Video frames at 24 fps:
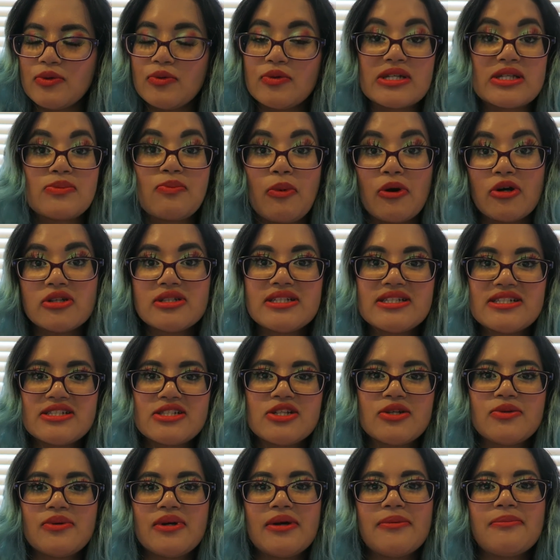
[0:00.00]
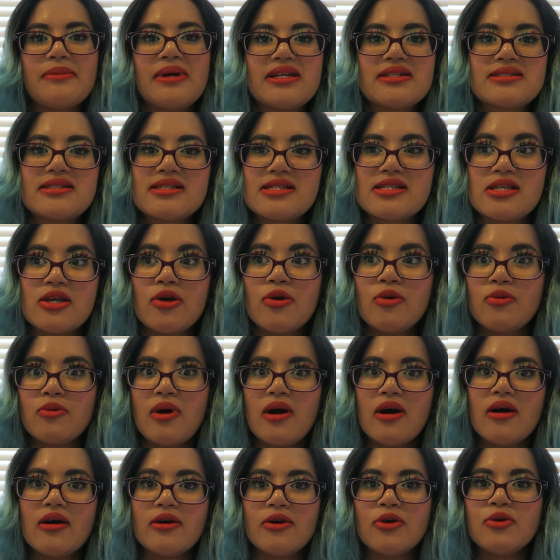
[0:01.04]
responding to it makes us
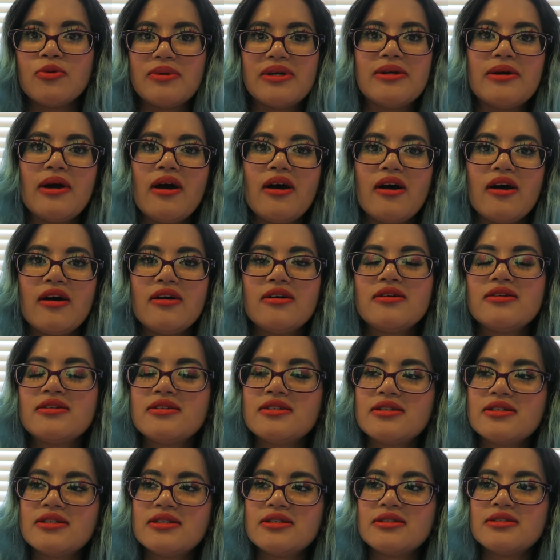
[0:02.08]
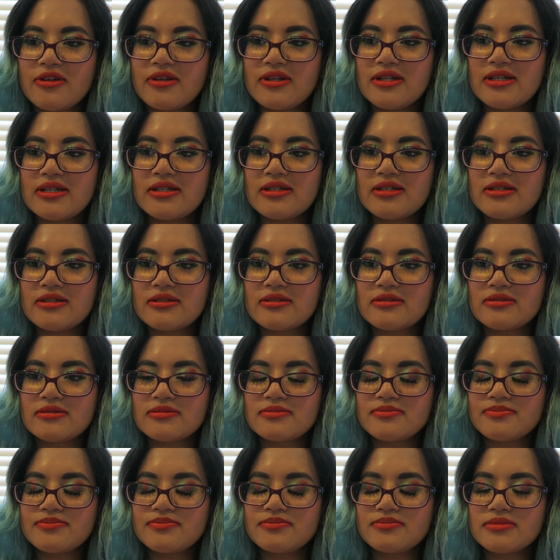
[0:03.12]
who we are. And
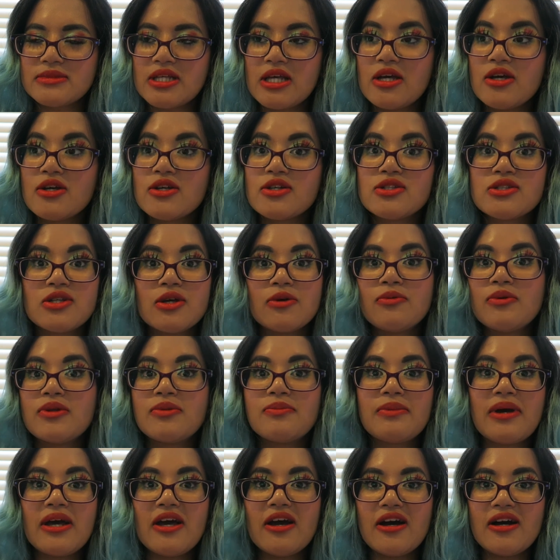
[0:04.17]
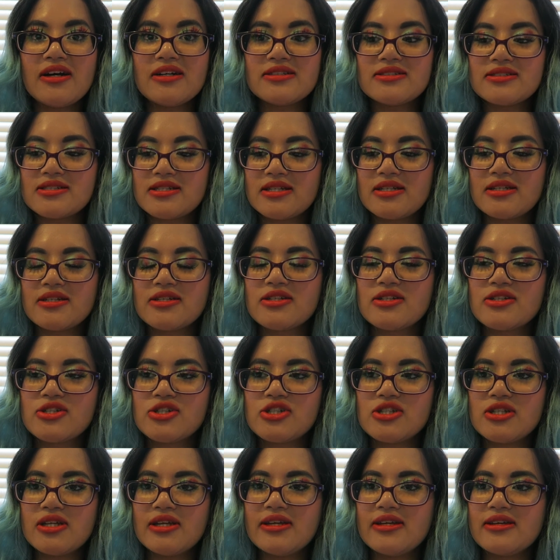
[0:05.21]
so with my aunt,
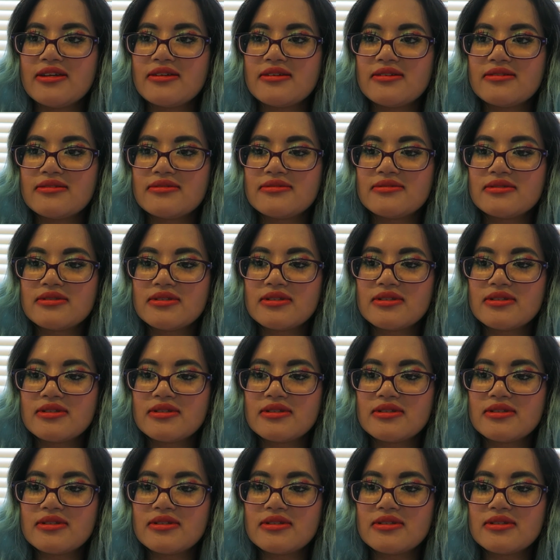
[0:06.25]
she